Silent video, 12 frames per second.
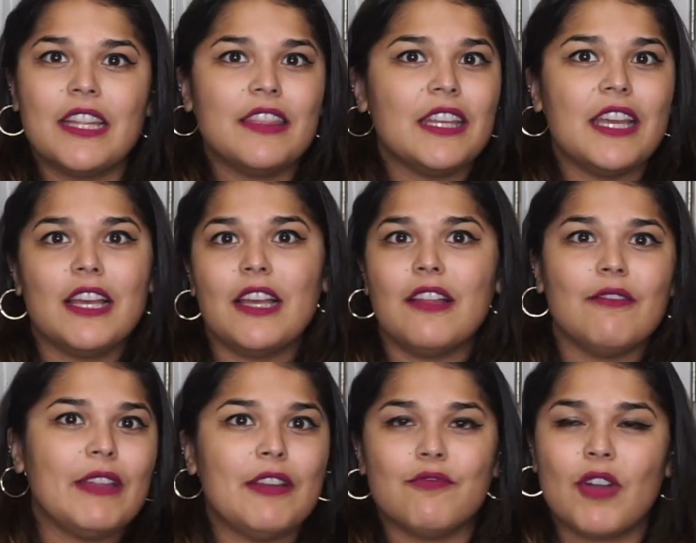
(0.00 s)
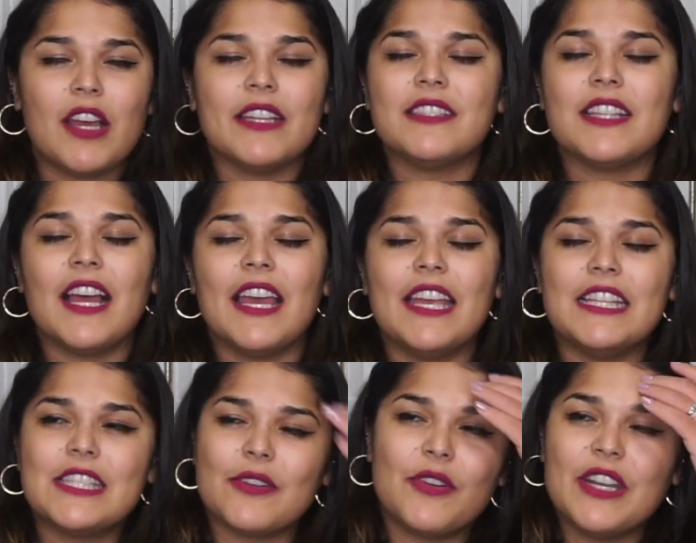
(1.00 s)
nothing like rocket
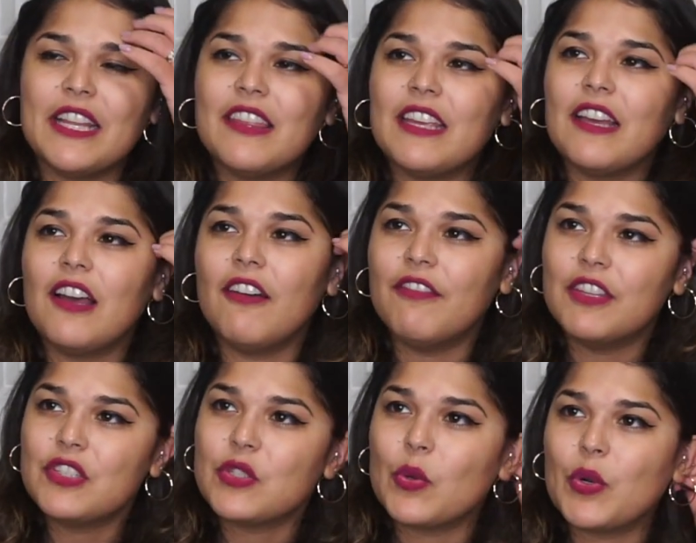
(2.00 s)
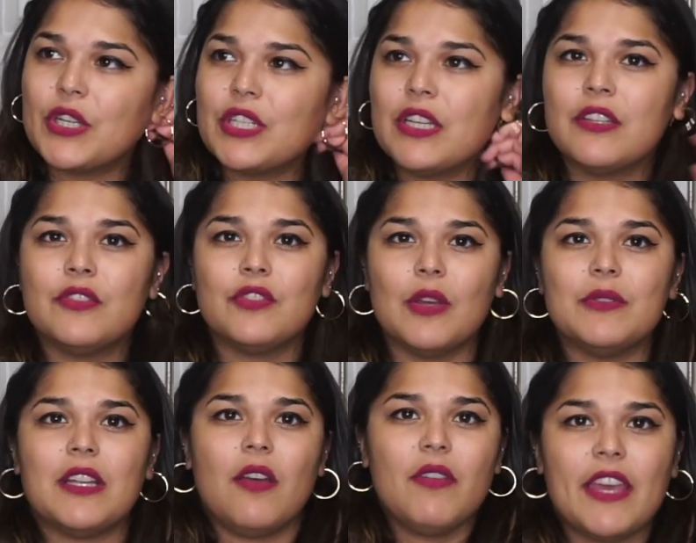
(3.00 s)
science or anything of the sort. So I was
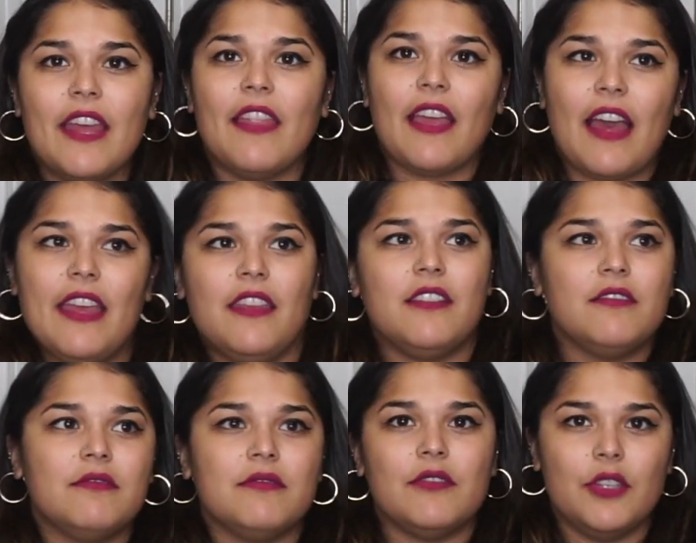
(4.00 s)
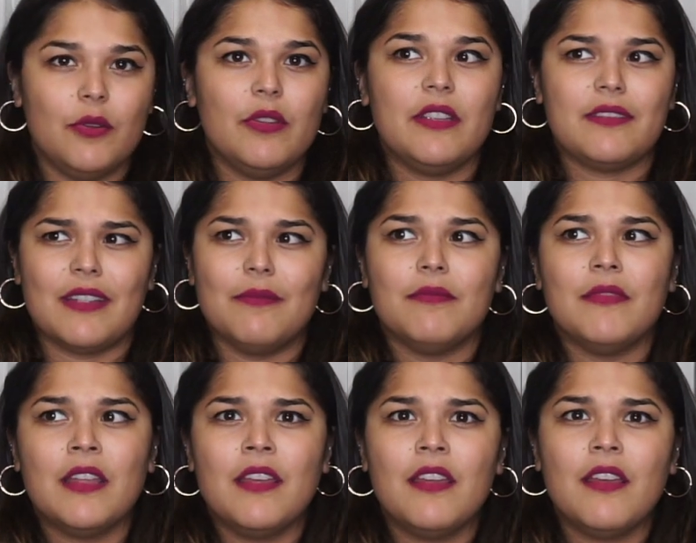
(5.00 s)
like, okay, like I can do this. I'm
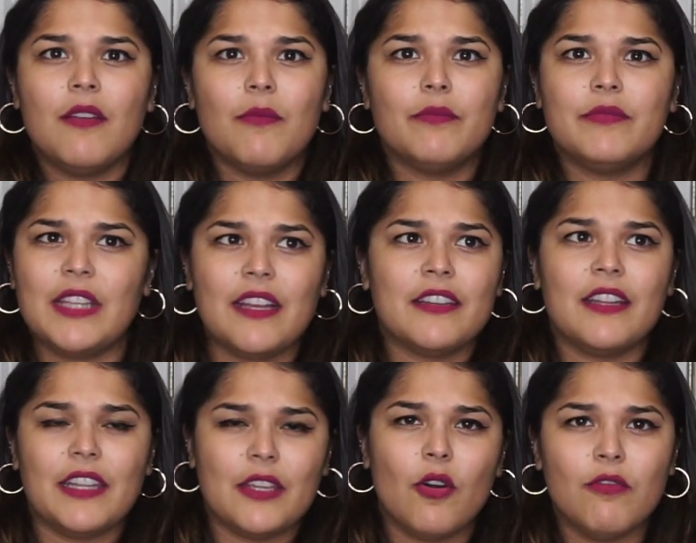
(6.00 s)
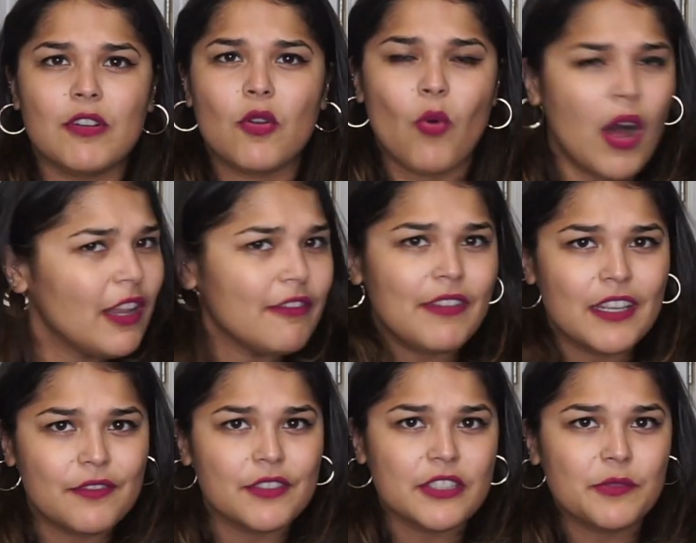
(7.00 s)
technically
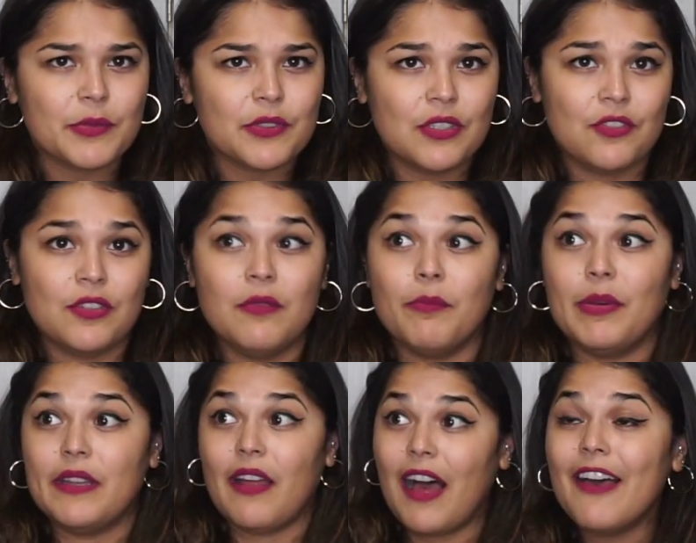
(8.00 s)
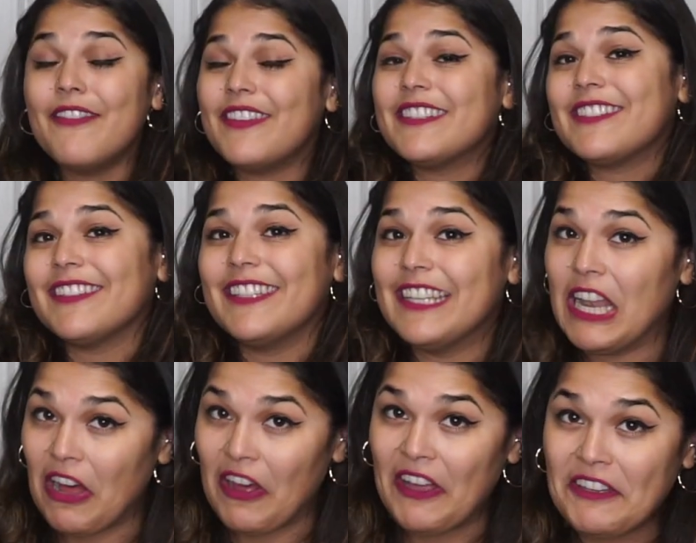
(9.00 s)
overqualified for this position, but obviously
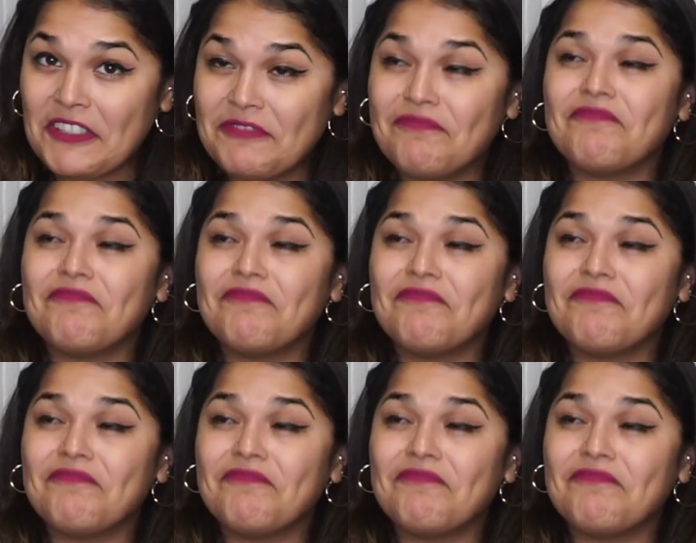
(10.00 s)
not.